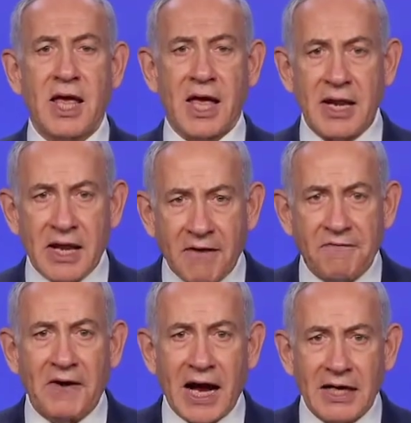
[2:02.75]
enough
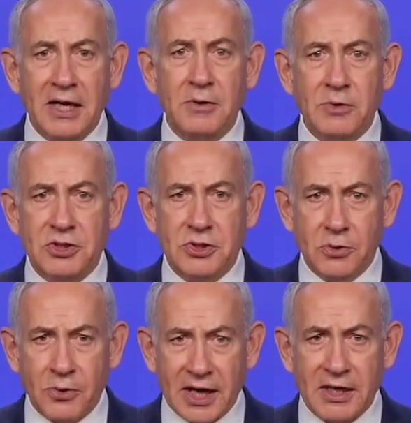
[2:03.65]
highly enriched
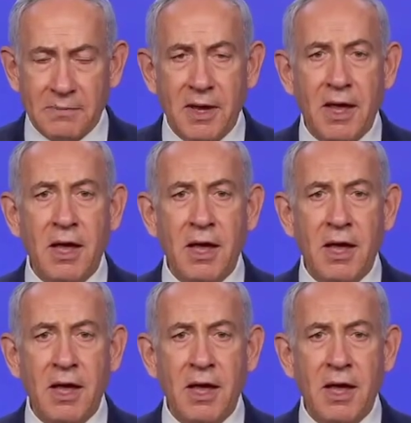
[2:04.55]
uranium